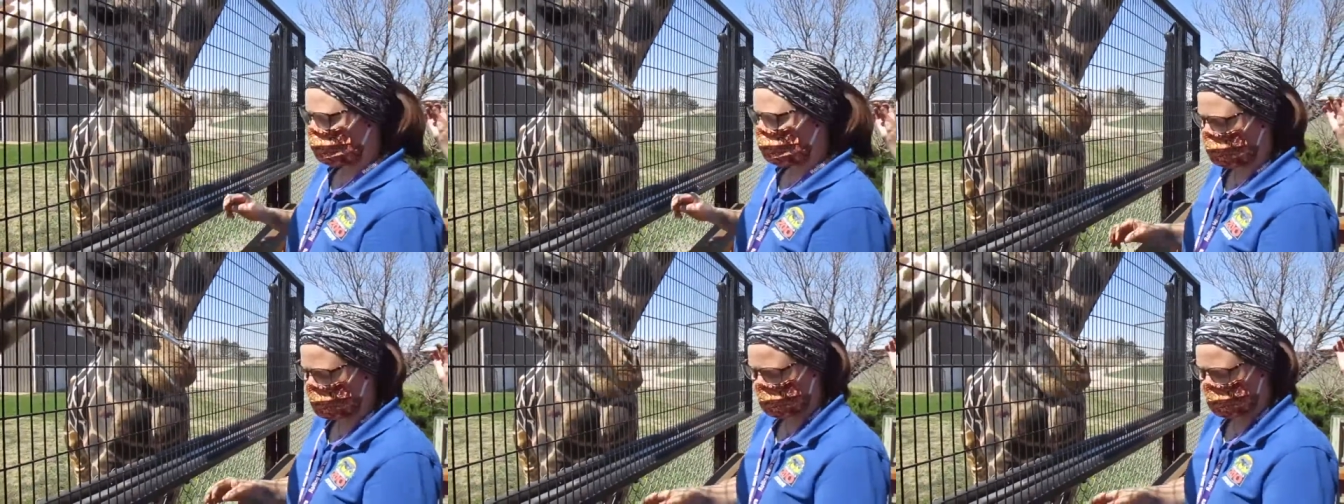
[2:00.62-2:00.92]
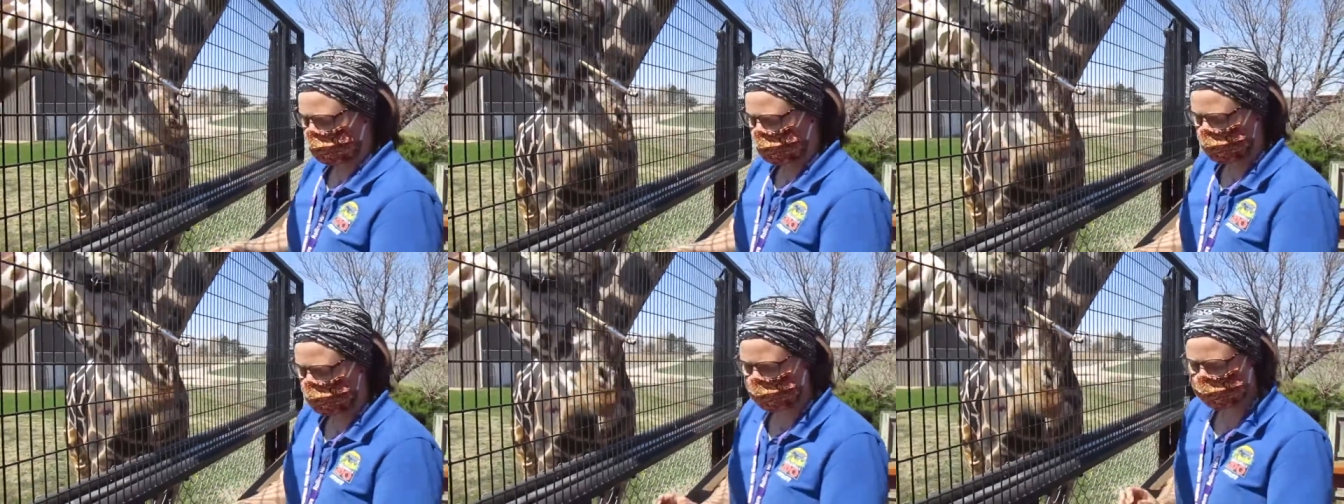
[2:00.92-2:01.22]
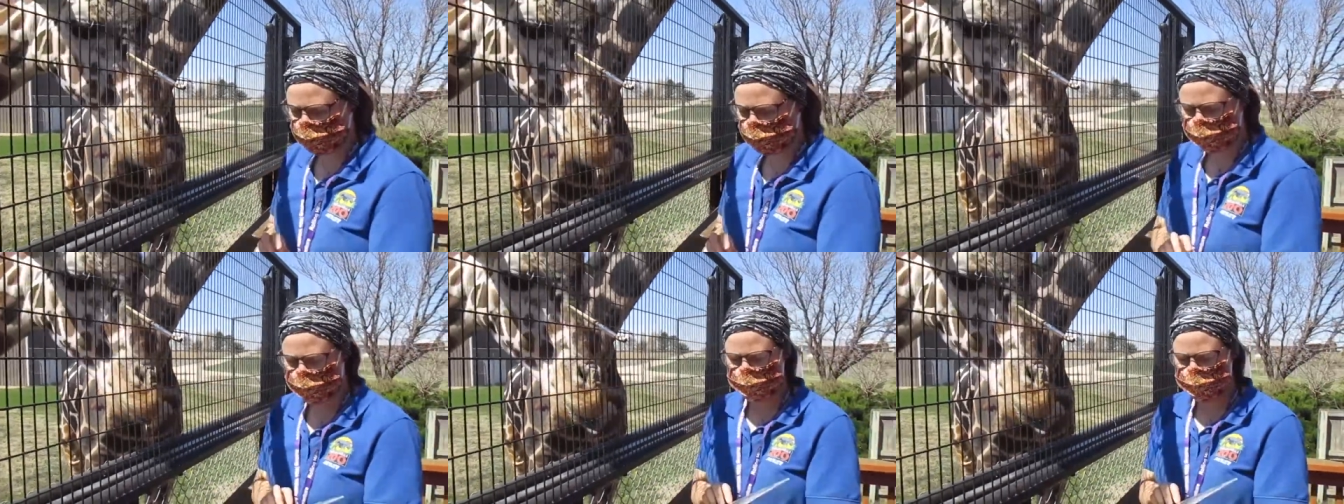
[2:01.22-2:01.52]
All
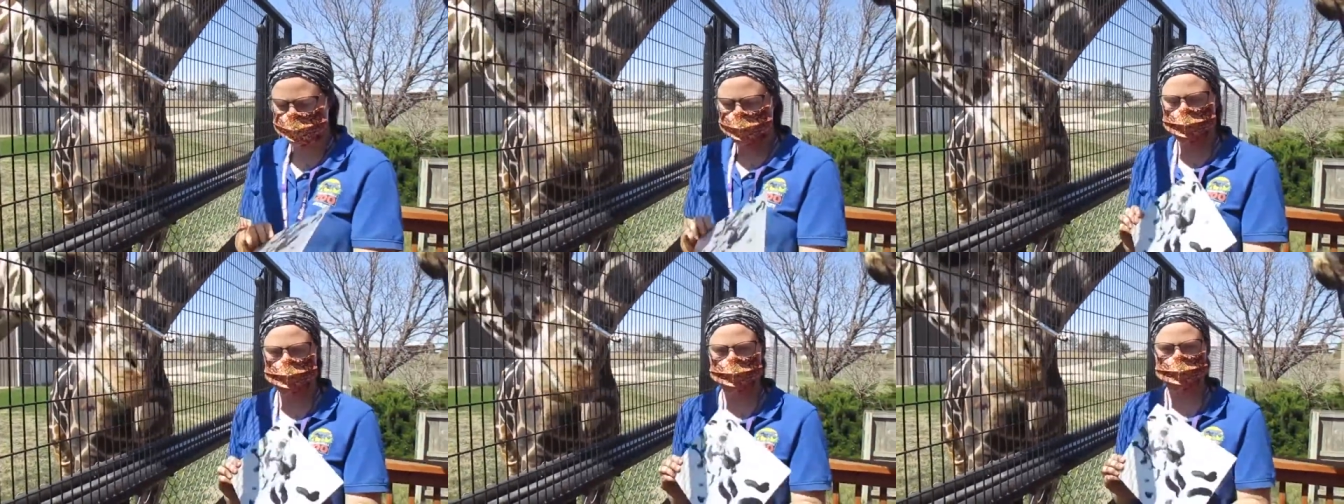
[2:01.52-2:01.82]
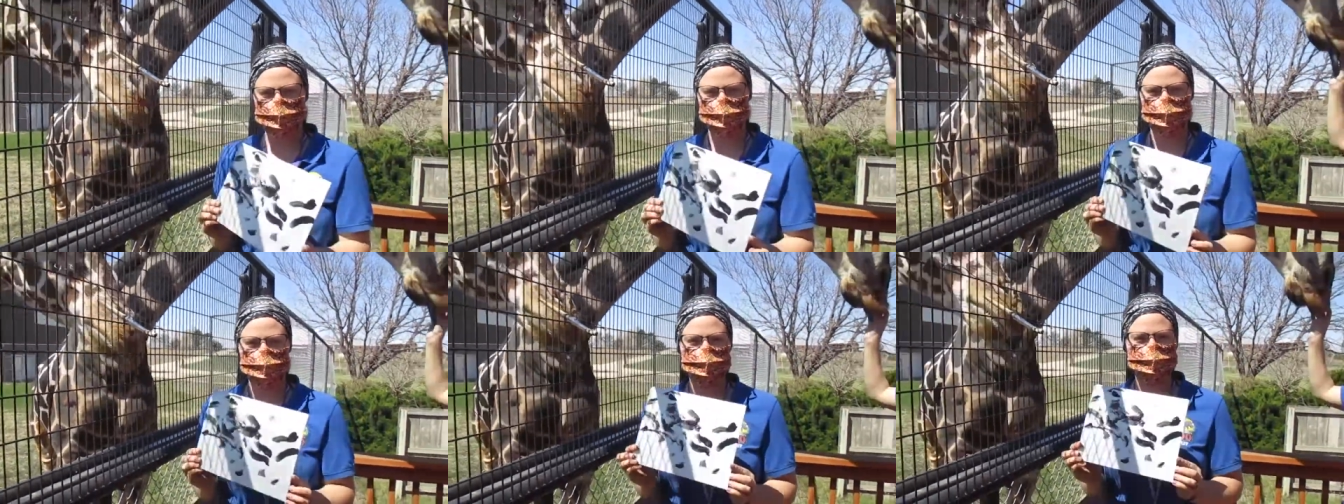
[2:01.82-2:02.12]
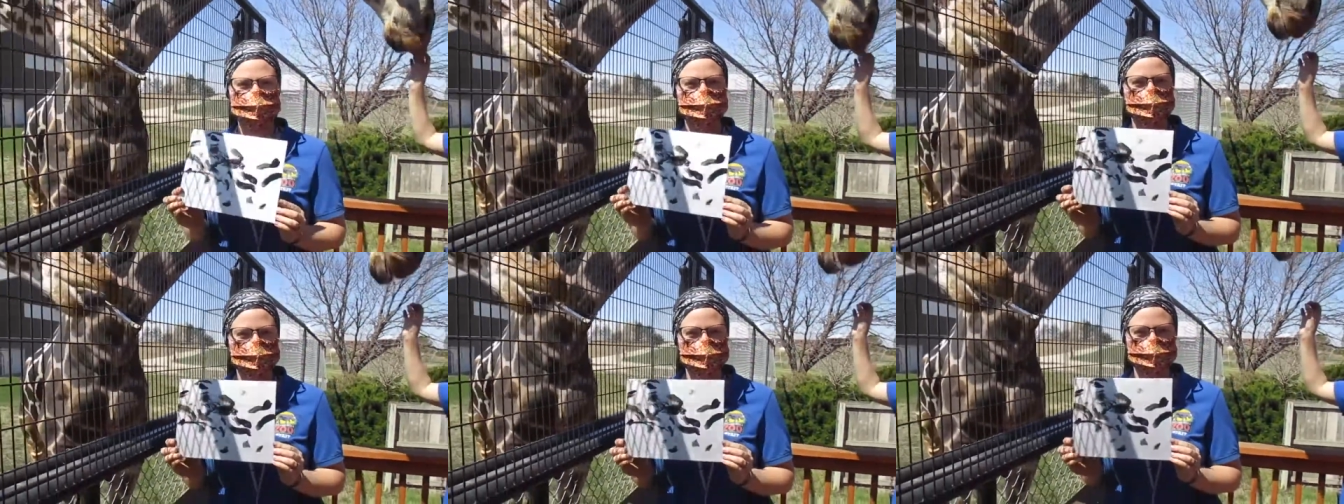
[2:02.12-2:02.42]
right, so this is looking
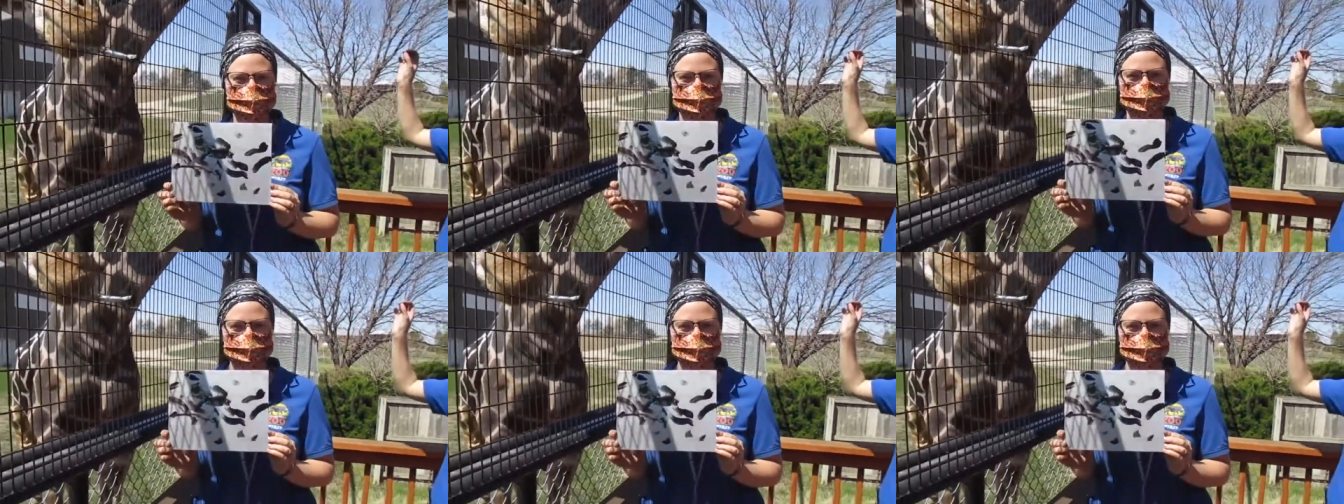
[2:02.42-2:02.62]
pretty good.